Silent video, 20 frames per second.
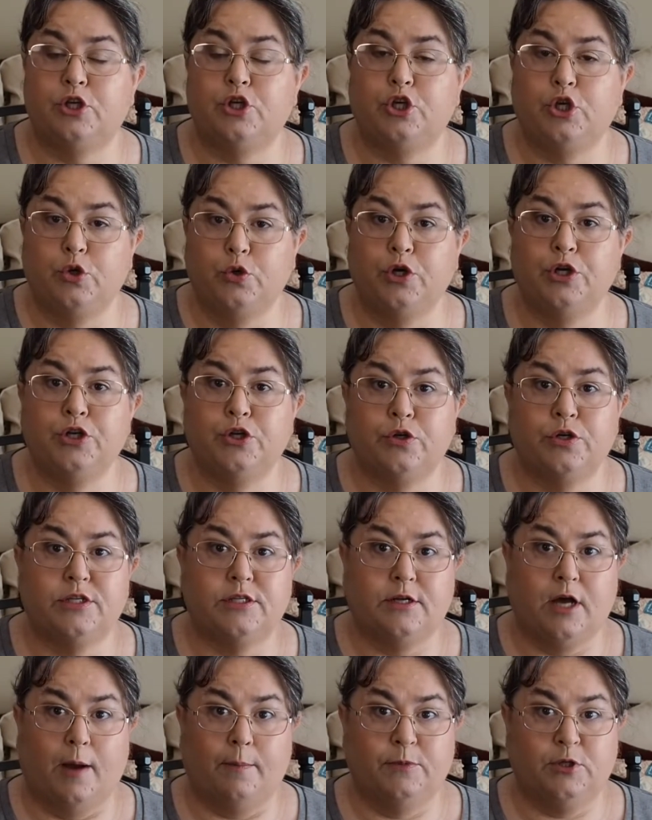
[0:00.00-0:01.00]
you can do to
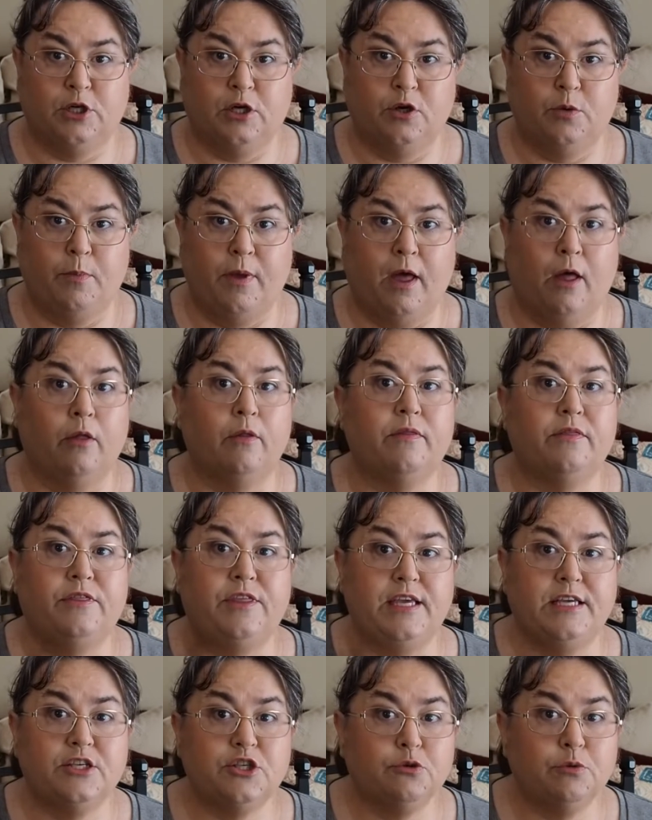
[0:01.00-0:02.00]
stop junk mail.
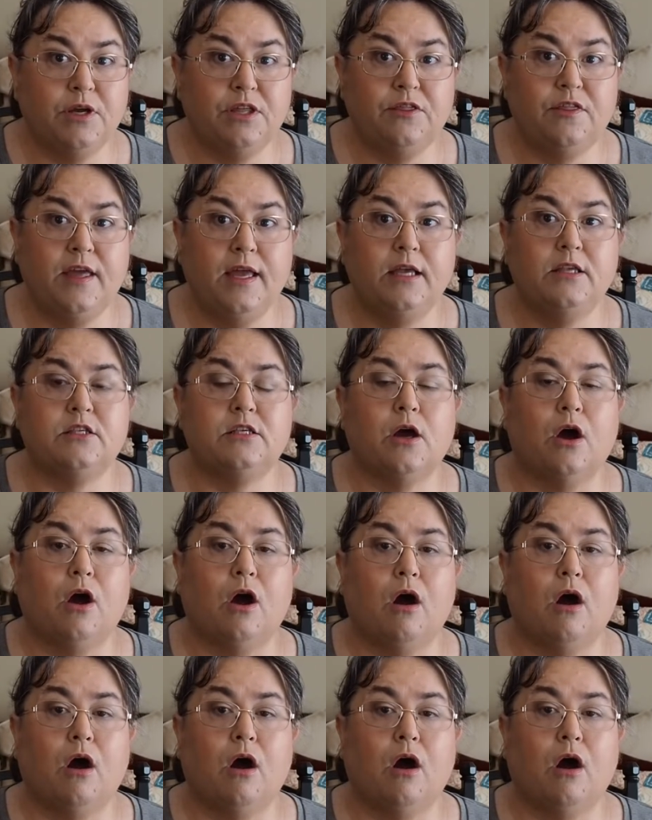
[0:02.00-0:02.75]
These 3 things,